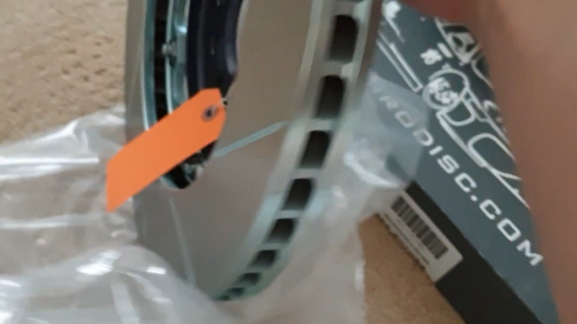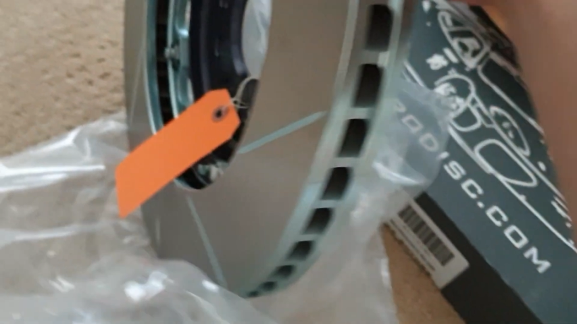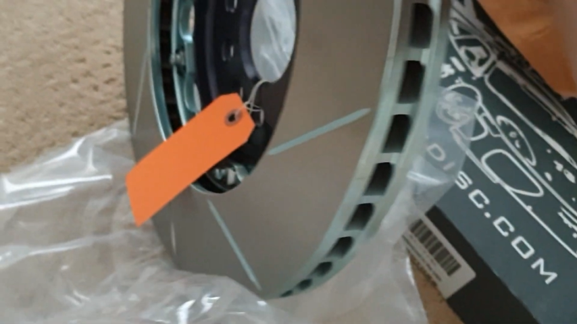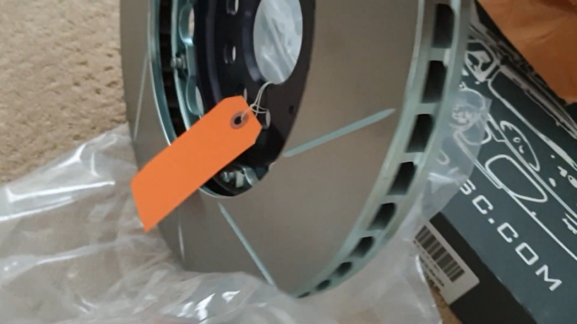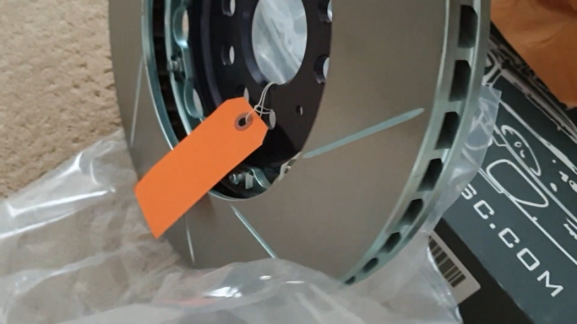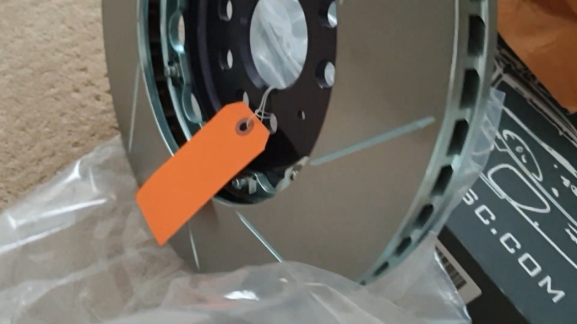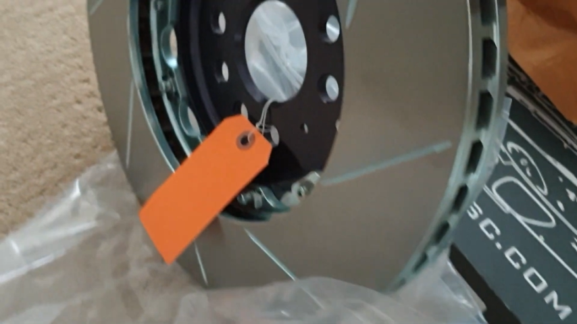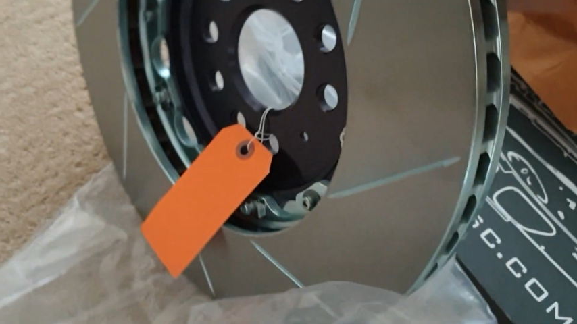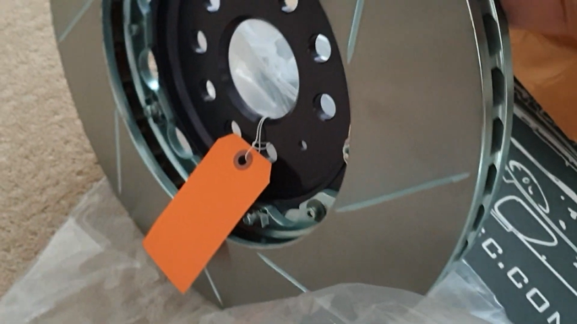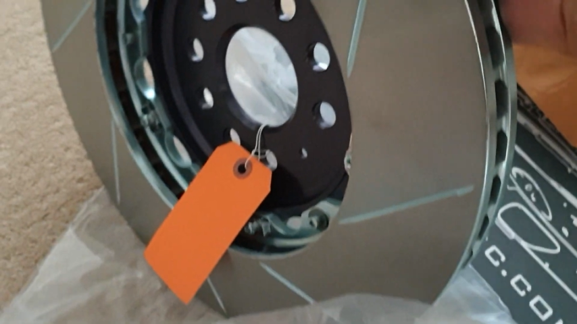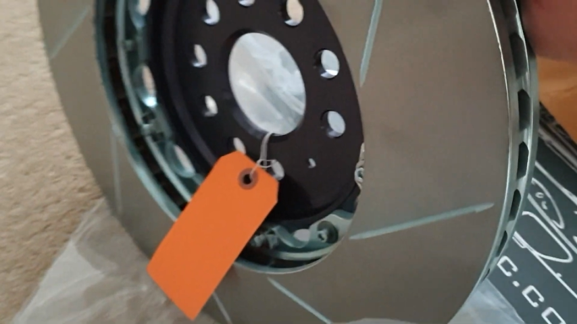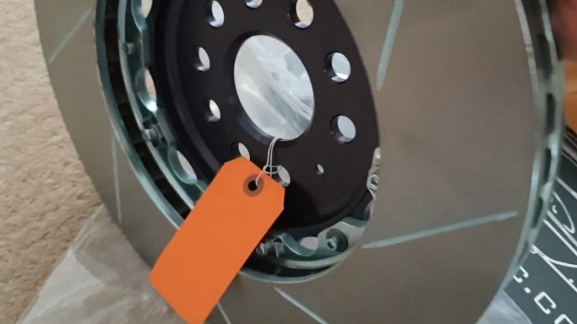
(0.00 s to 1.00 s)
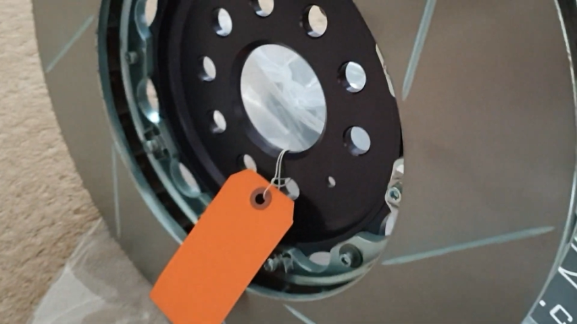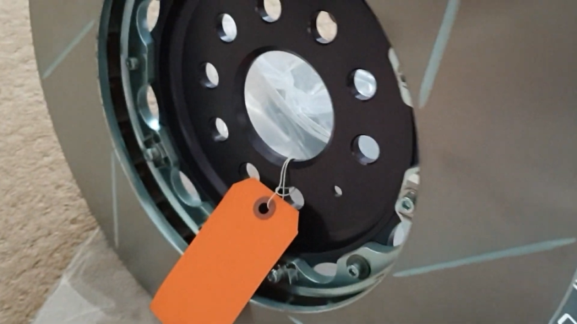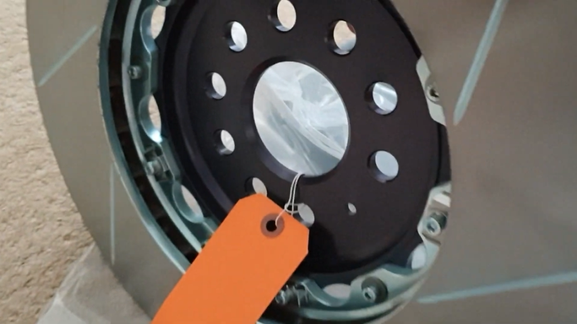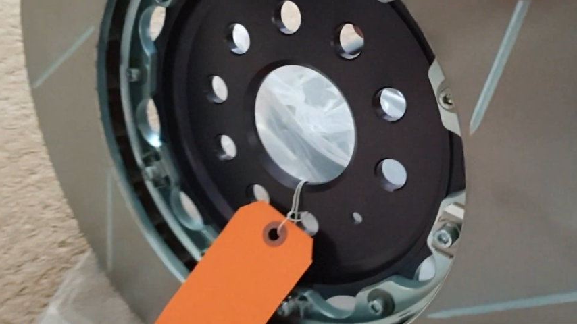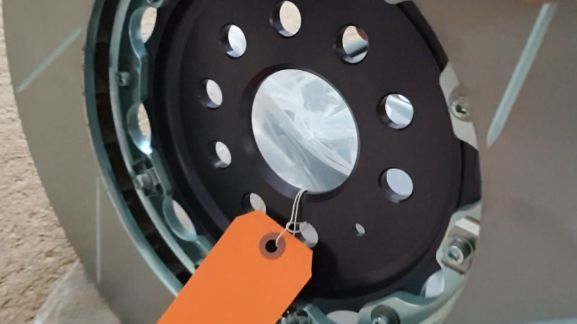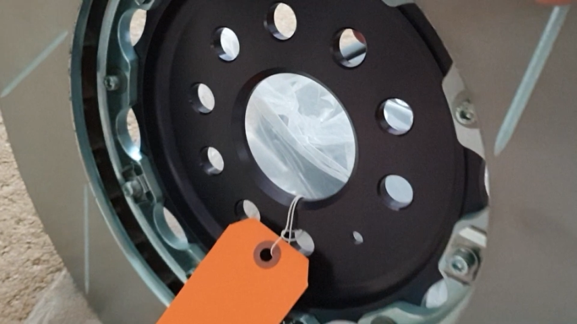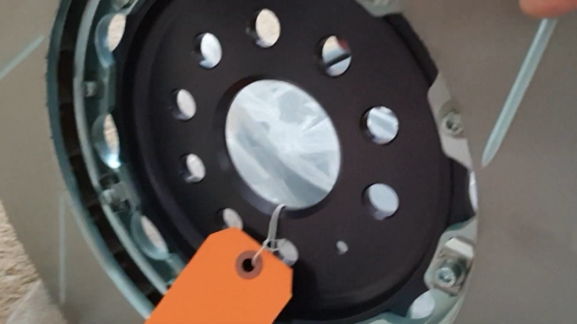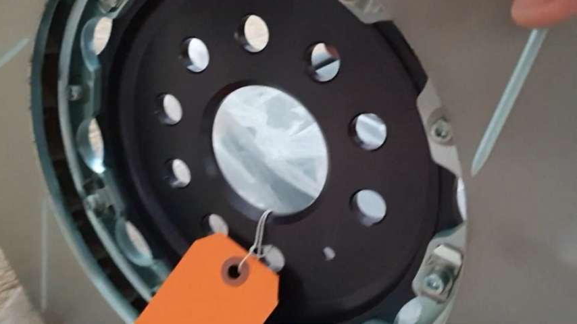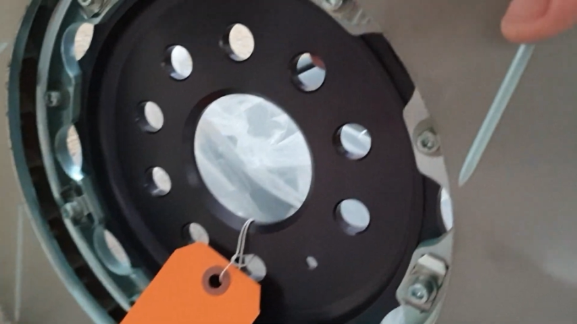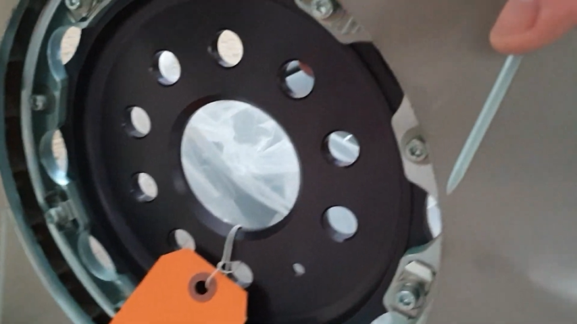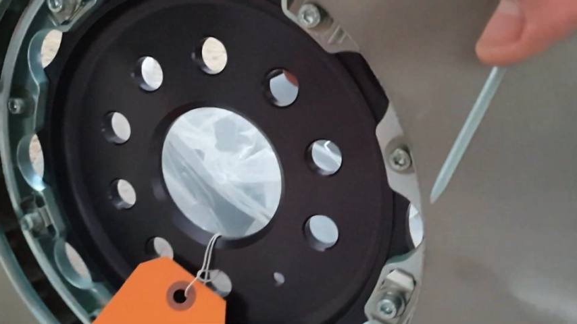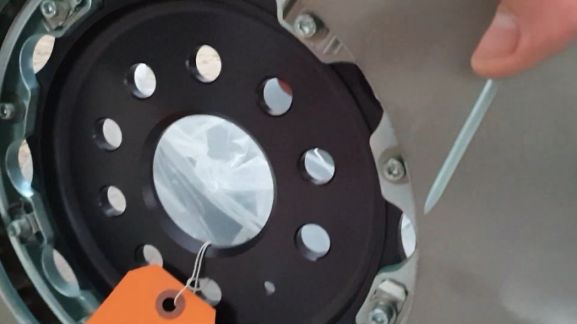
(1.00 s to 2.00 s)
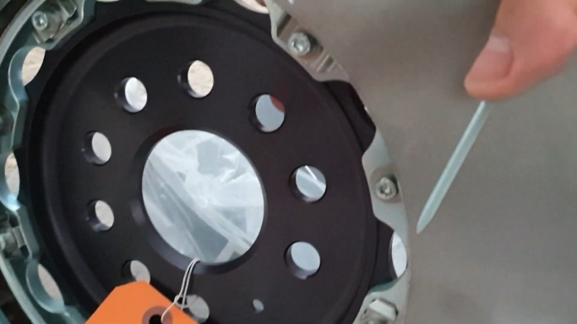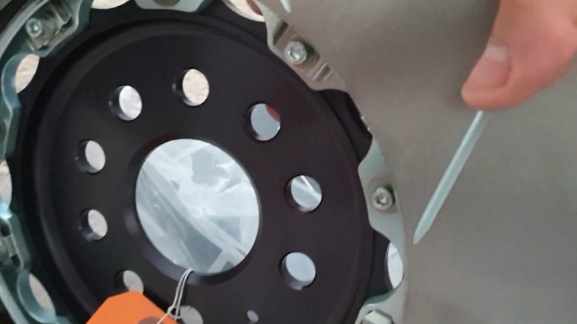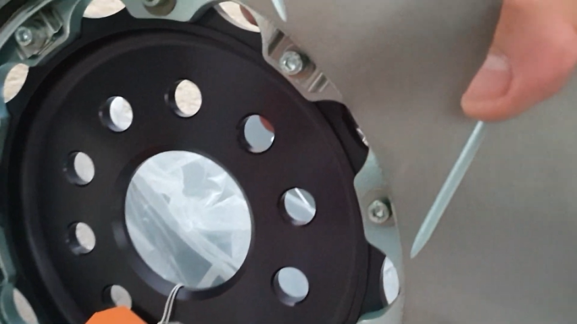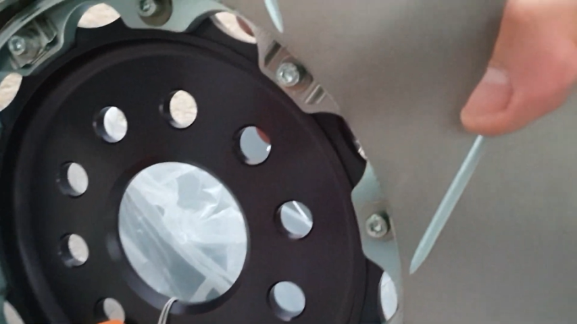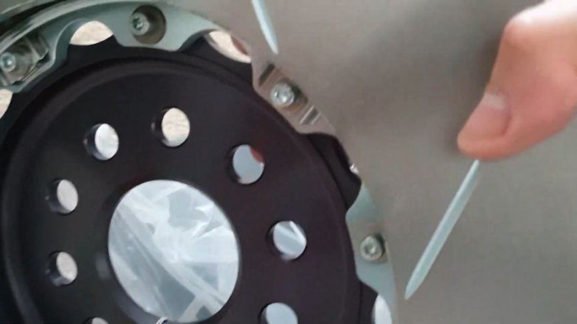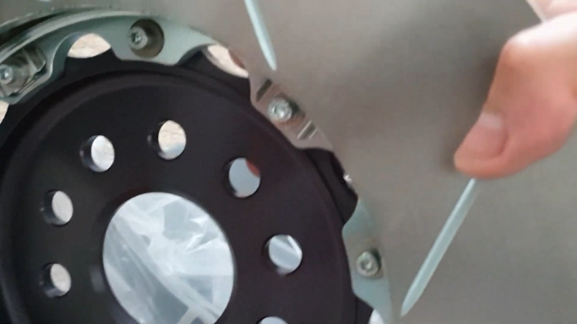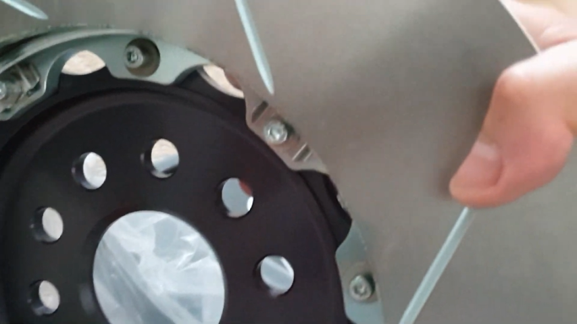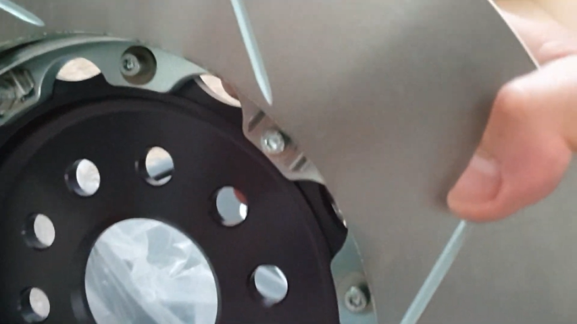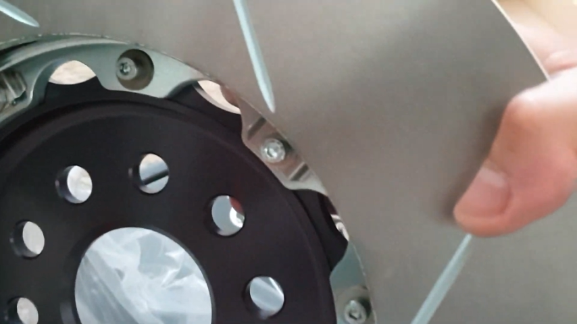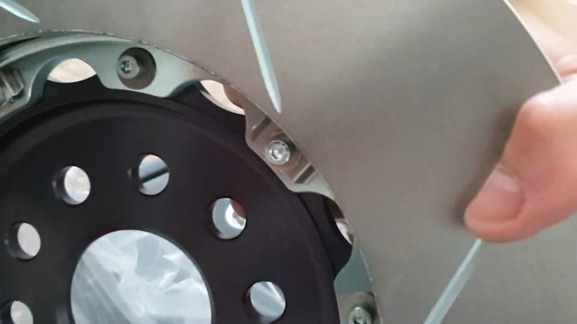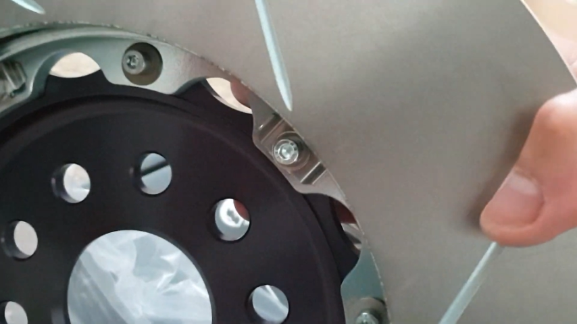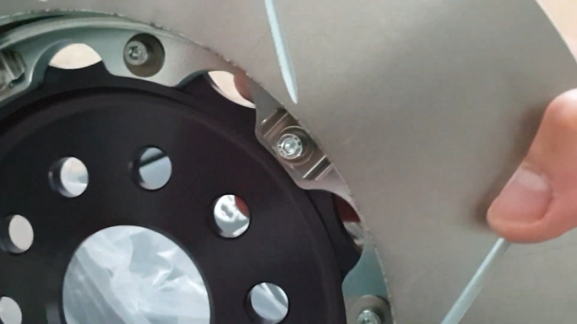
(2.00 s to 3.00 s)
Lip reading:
[unreadable: no face in view]